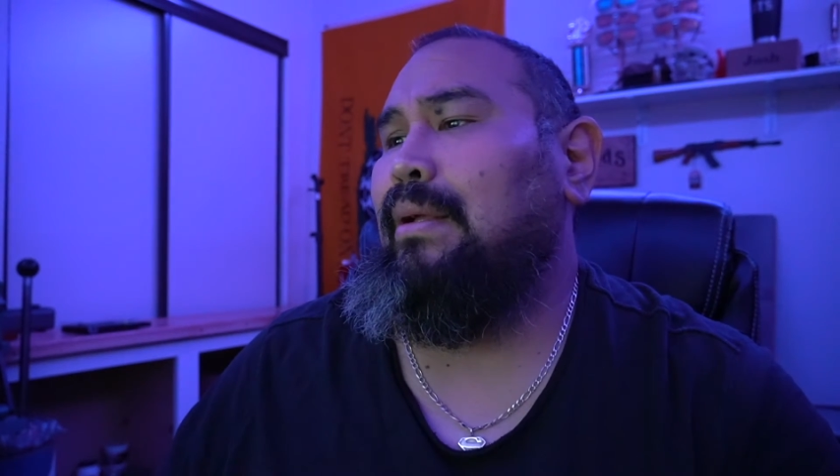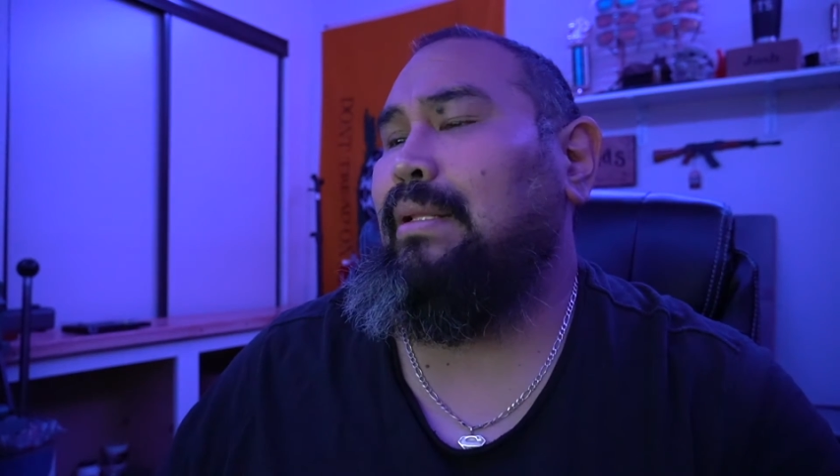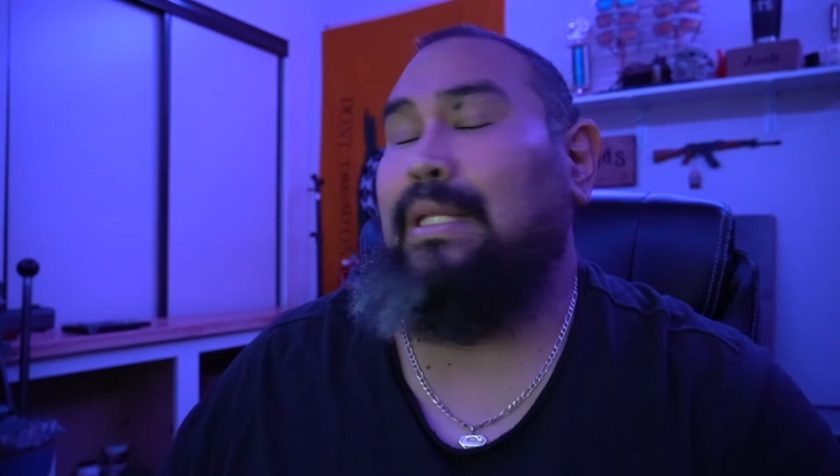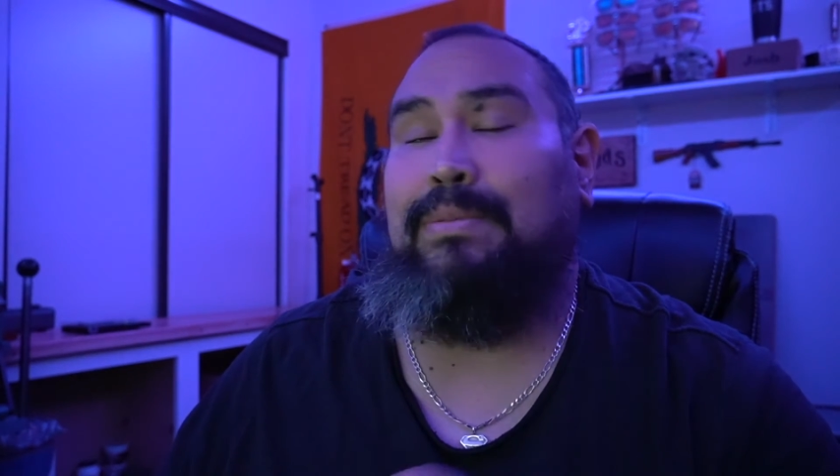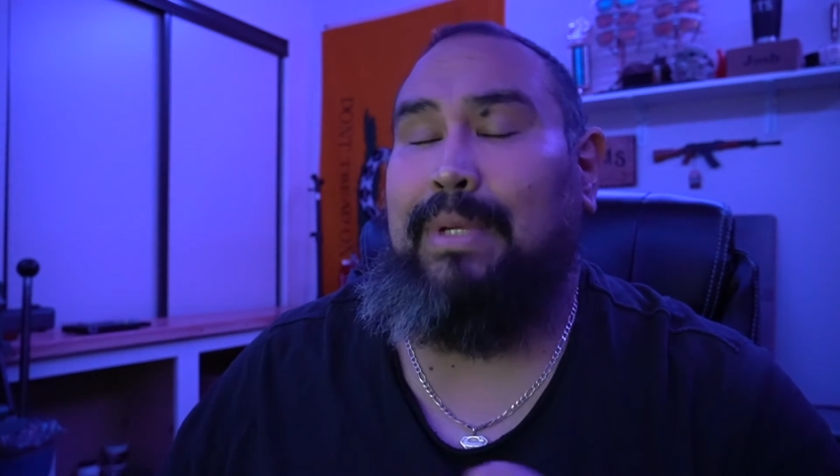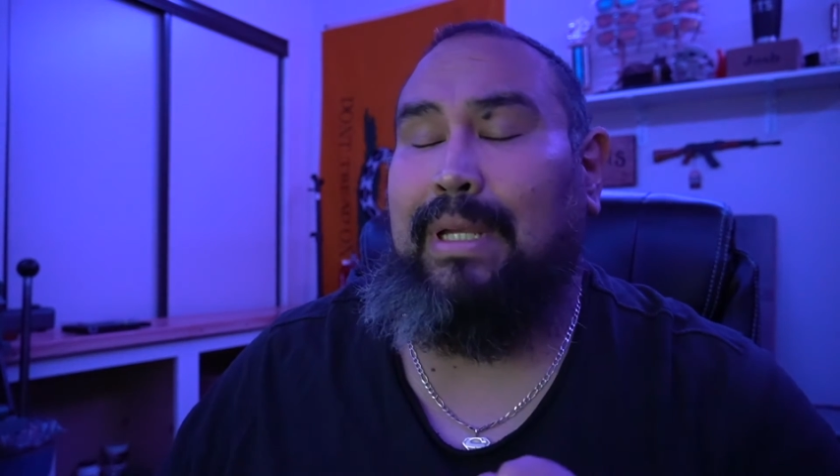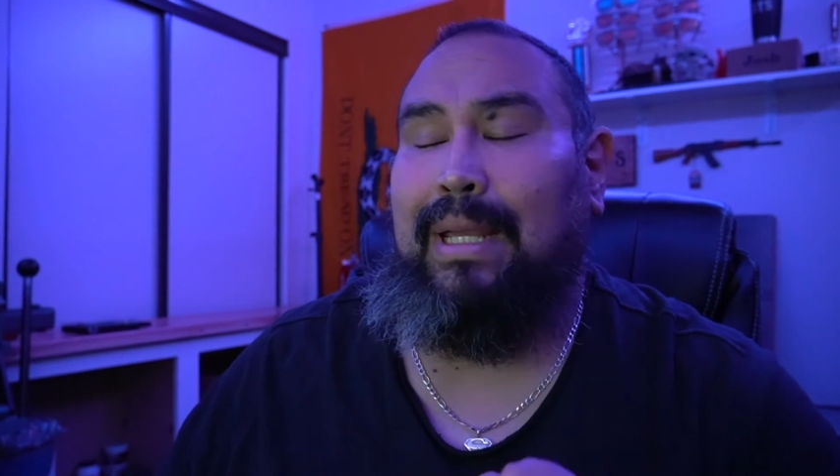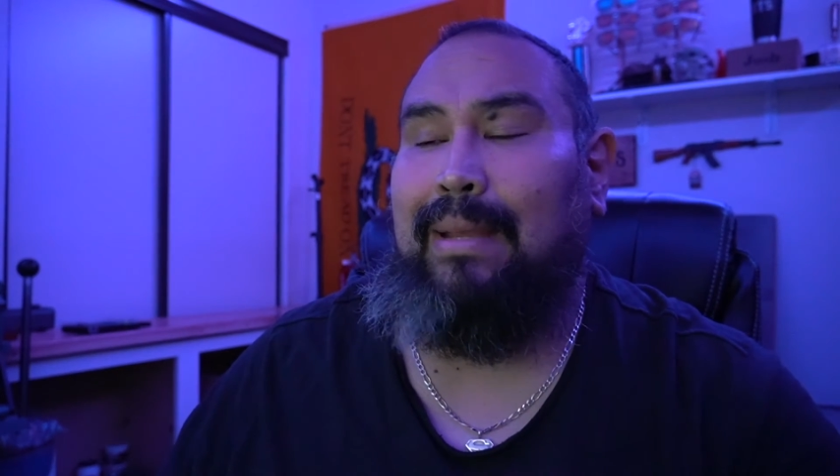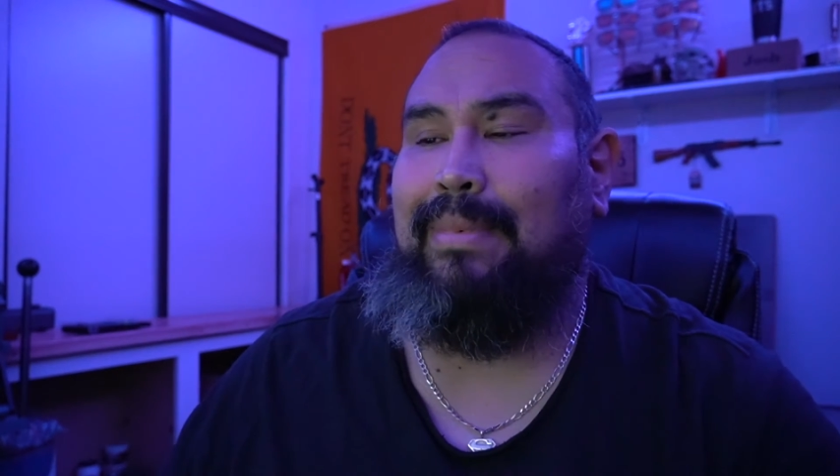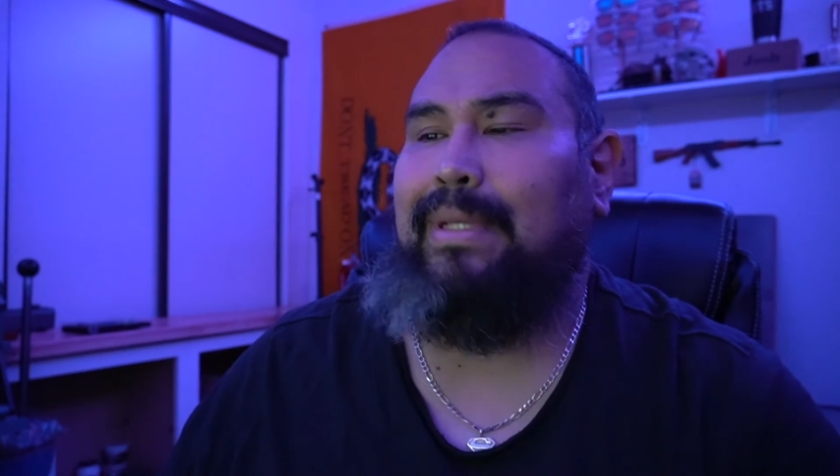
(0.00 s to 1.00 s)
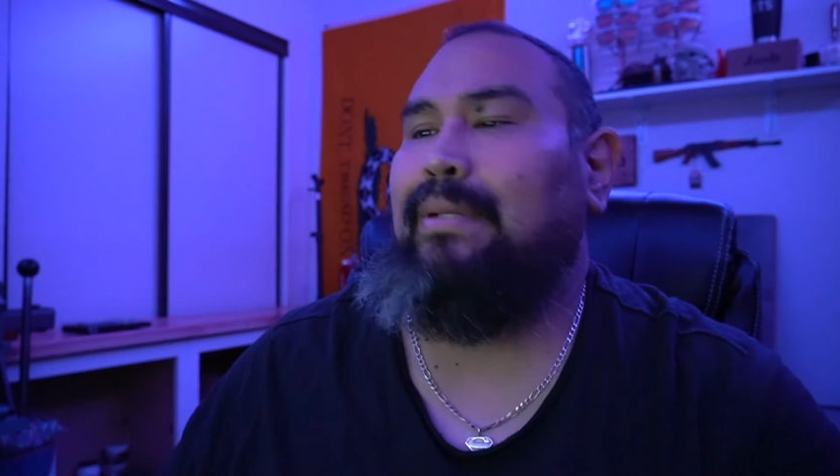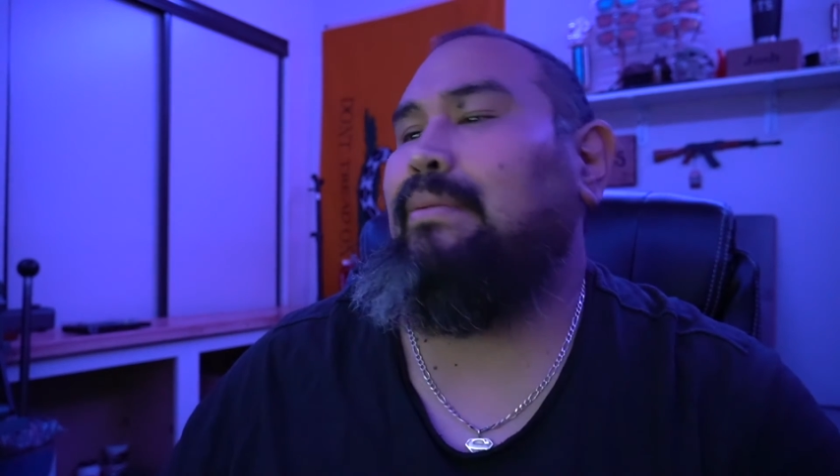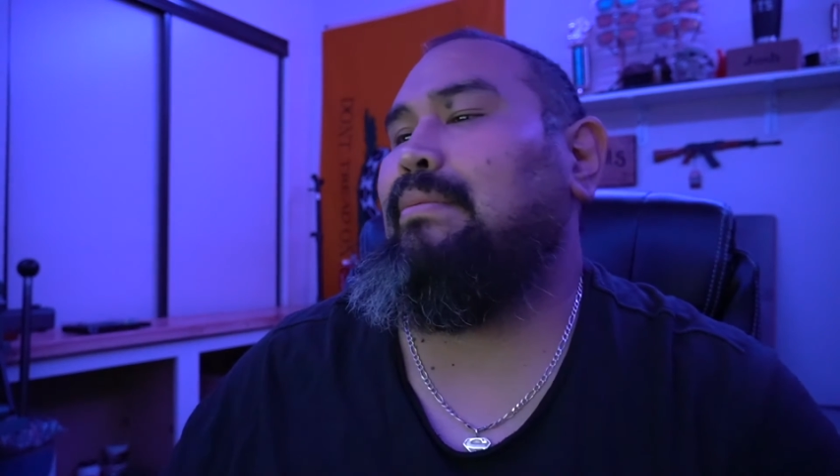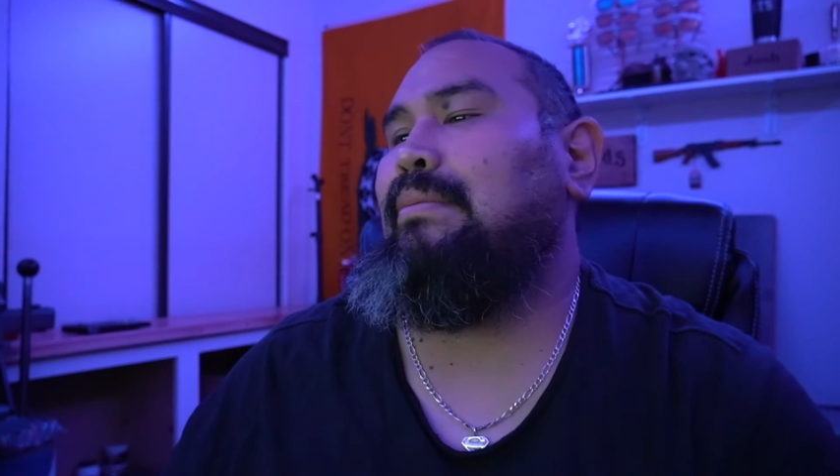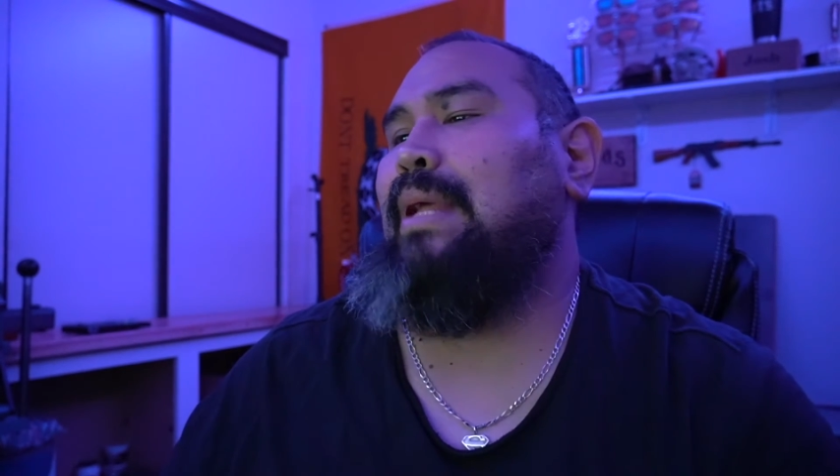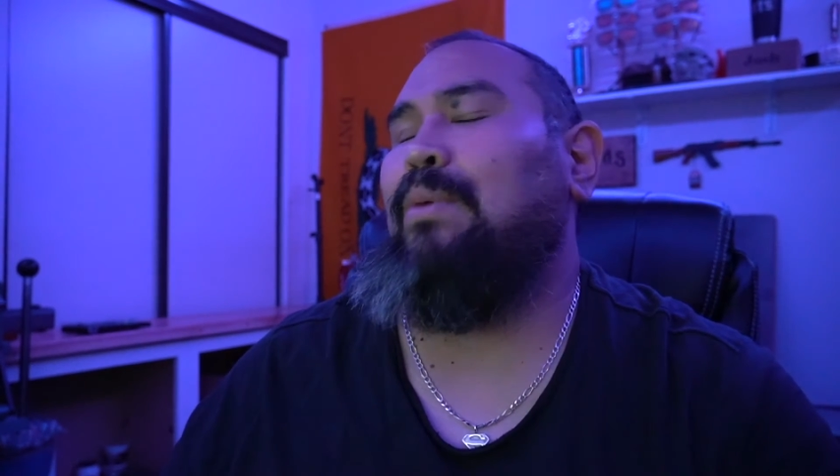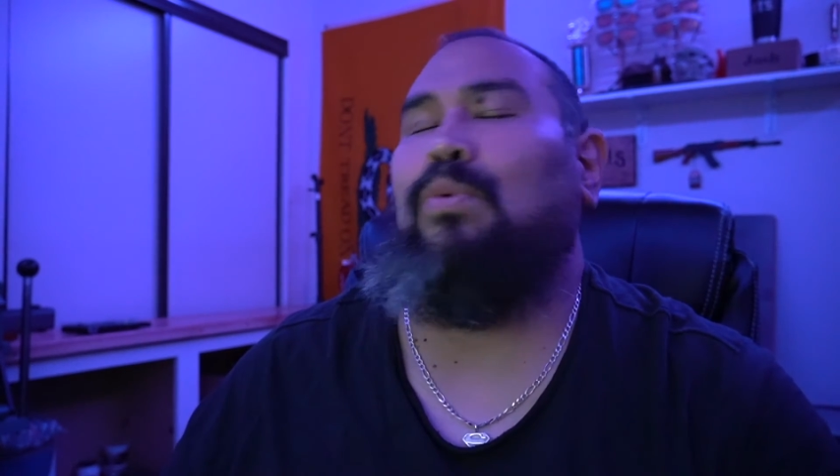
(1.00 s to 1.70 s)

Let's make it happen. And